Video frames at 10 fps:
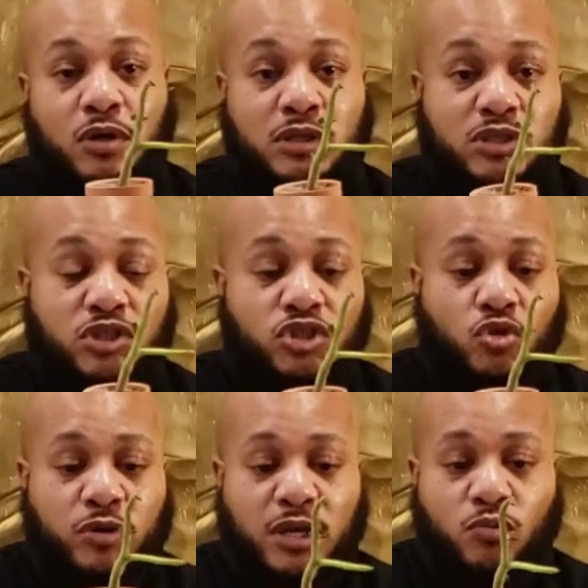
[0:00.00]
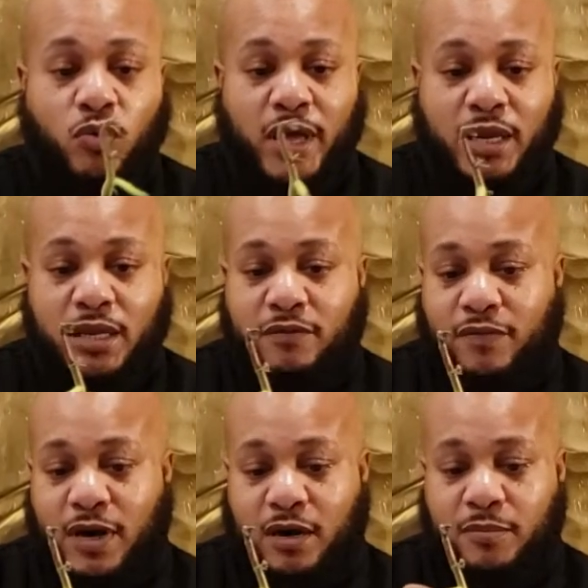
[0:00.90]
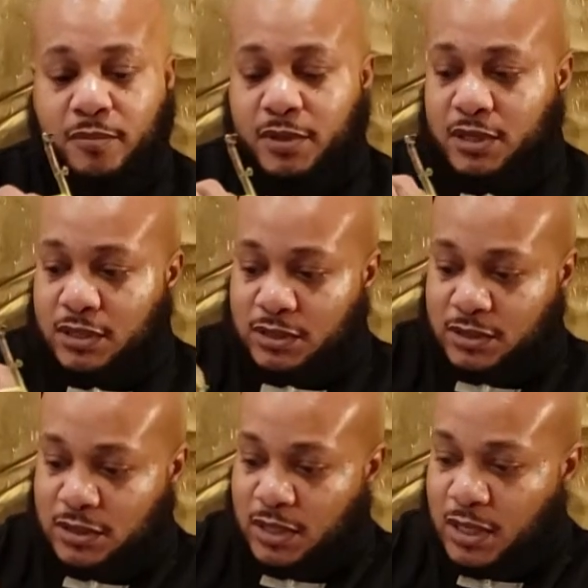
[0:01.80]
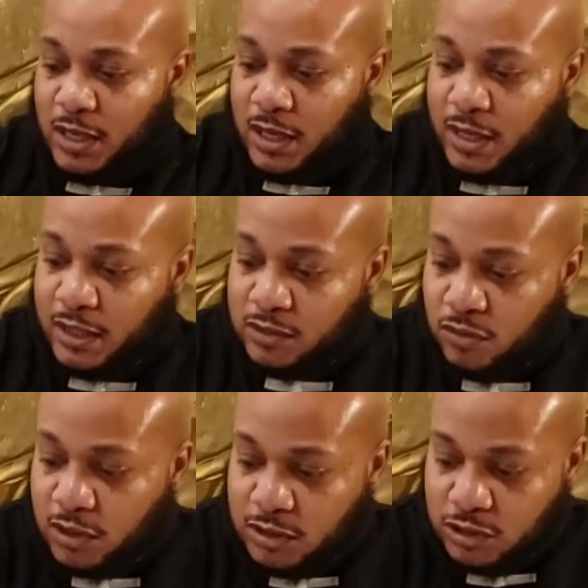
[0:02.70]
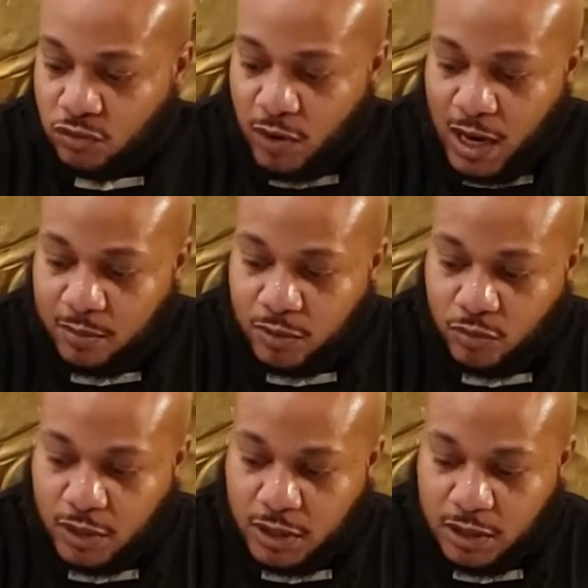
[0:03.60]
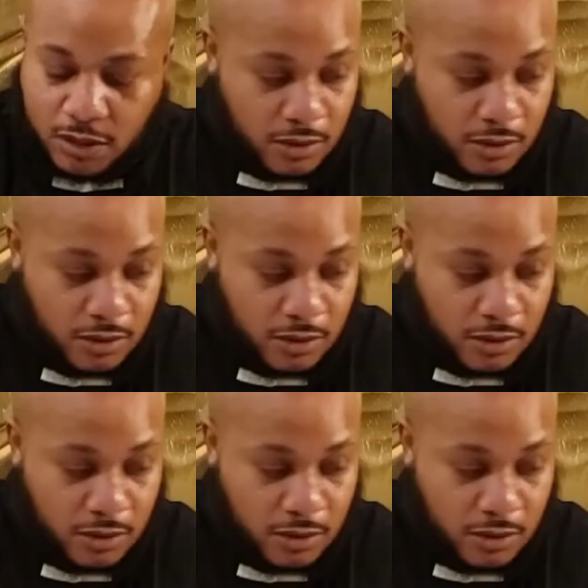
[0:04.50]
soaky wet environment because that's going to just rot them away.